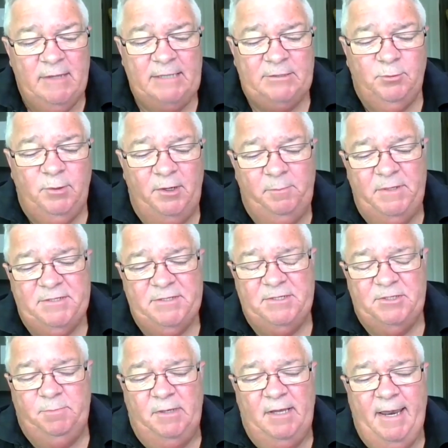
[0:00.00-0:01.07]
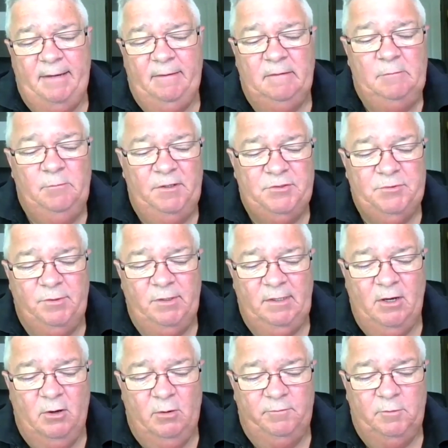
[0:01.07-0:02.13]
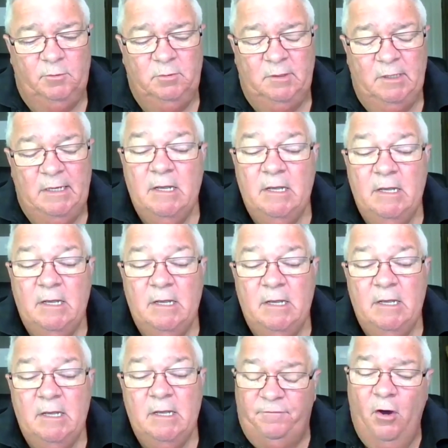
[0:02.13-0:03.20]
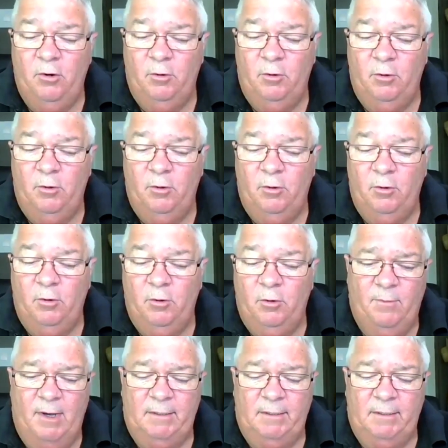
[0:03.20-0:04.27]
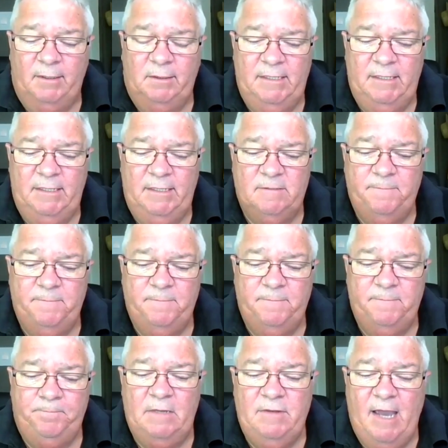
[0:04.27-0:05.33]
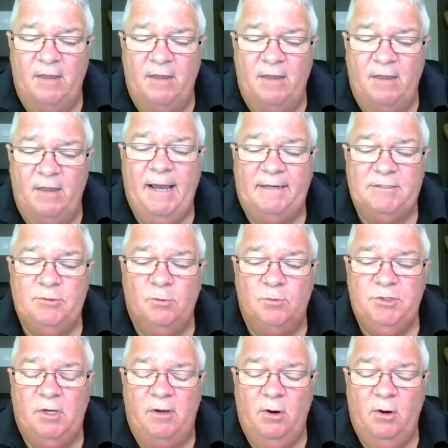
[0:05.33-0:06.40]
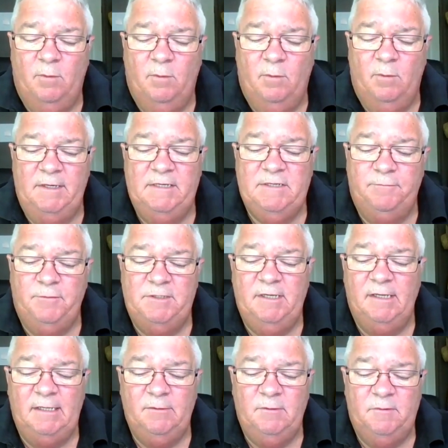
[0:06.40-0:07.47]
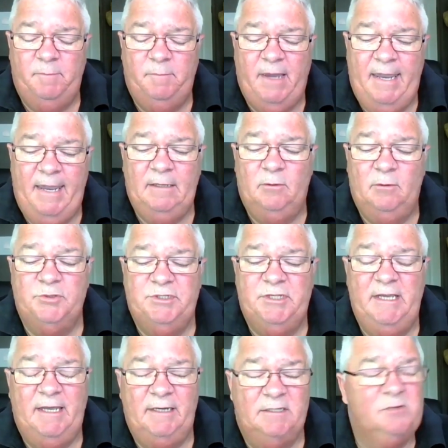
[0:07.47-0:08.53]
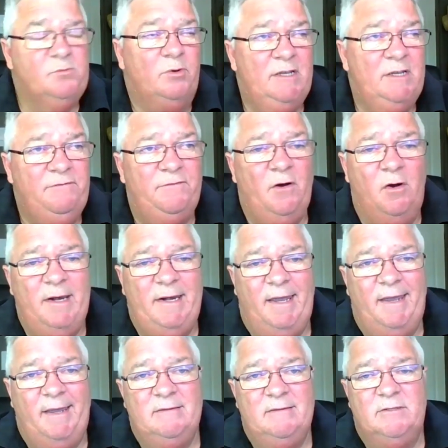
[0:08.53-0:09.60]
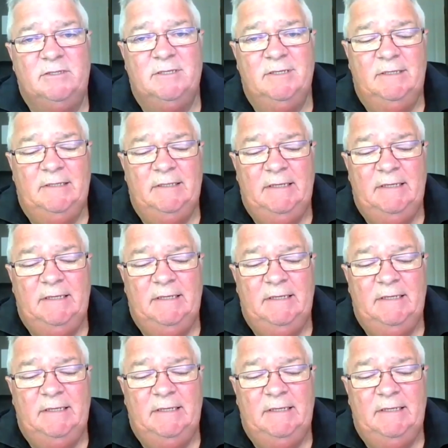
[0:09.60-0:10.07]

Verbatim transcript: that's where a business plan is really helpful. And the final part of that one is the other part it's also helpful in is if we're dealing with a bank or seeking to refinance,